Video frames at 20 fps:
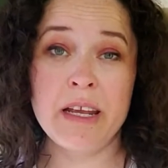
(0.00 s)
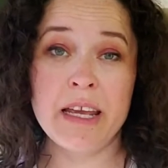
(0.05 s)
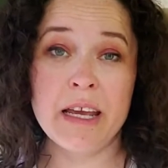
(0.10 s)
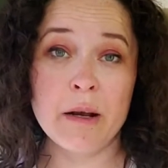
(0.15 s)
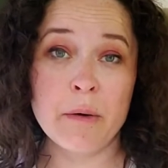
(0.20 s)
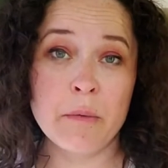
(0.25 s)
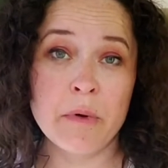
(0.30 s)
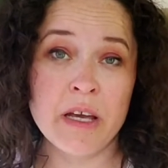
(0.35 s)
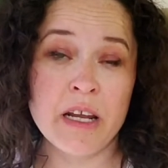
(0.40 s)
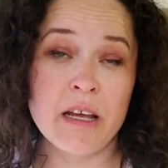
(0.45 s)
to
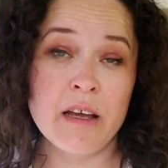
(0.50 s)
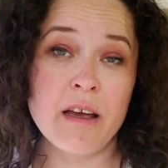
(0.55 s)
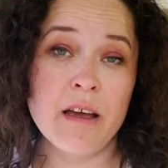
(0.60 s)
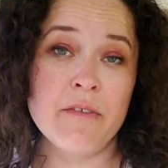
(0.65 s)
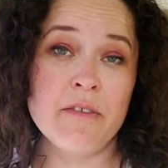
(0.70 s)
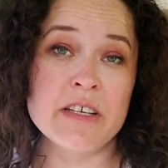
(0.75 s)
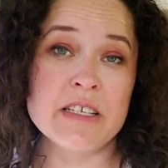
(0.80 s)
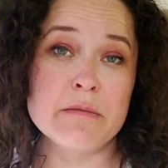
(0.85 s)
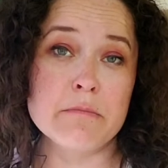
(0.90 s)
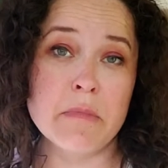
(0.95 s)
get rid of
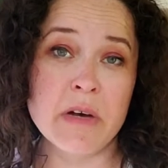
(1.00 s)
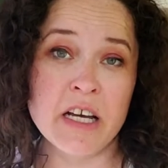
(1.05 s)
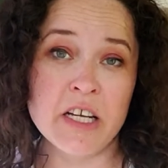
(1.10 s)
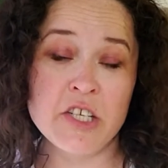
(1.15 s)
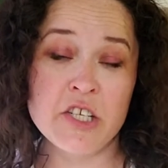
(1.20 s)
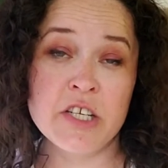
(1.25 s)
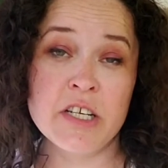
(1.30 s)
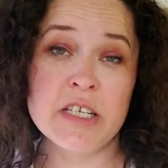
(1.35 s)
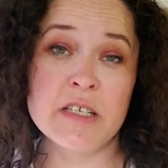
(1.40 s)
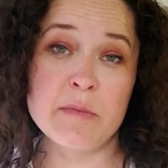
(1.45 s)
as
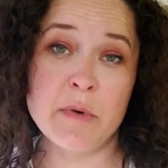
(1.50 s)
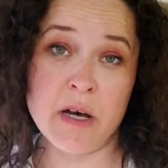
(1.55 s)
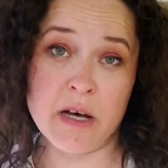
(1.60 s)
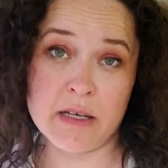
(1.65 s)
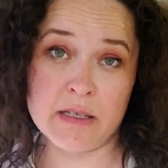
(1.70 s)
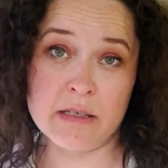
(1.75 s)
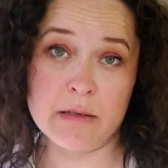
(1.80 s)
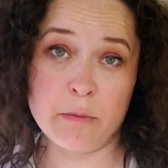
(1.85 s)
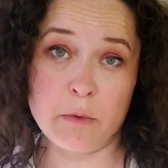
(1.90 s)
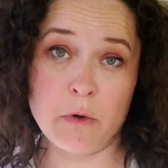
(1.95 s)
much as
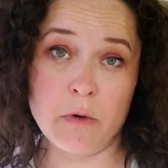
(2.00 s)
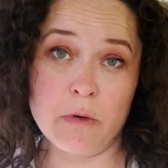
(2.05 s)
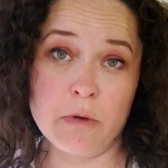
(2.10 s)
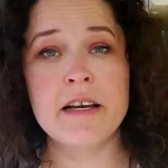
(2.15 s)
possible,